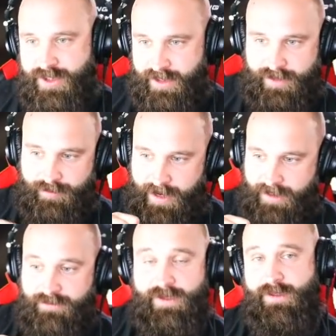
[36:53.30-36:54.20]
and then
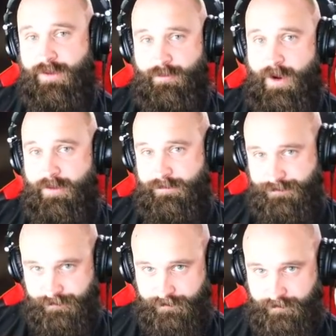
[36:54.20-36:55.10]
activating the throttle.
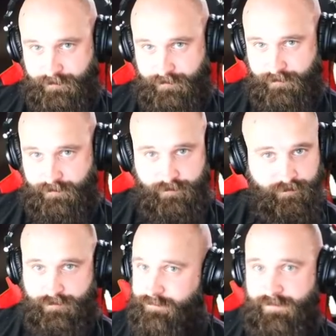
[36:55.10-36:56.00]

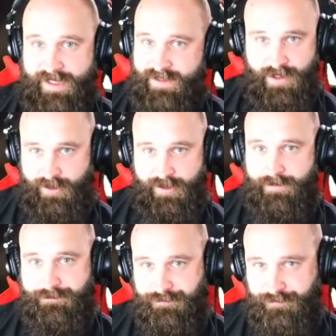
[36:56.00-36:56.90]
That's not
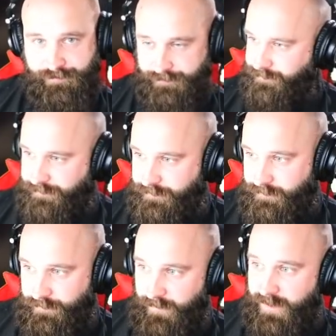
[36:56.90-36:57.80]
good.
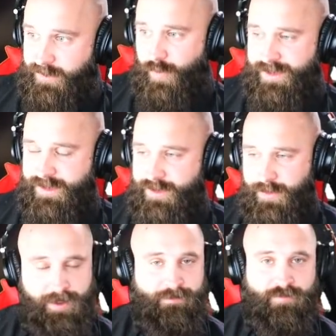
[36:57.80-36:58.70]
Because what is it
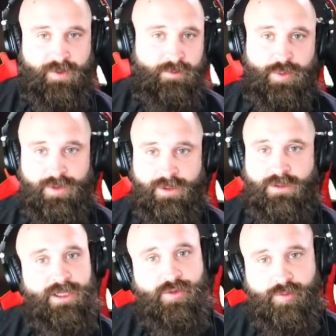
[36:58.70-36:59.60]
doing? Pulling the
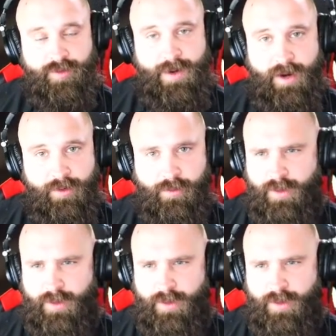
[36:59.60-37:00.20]
clutch removes power to the rear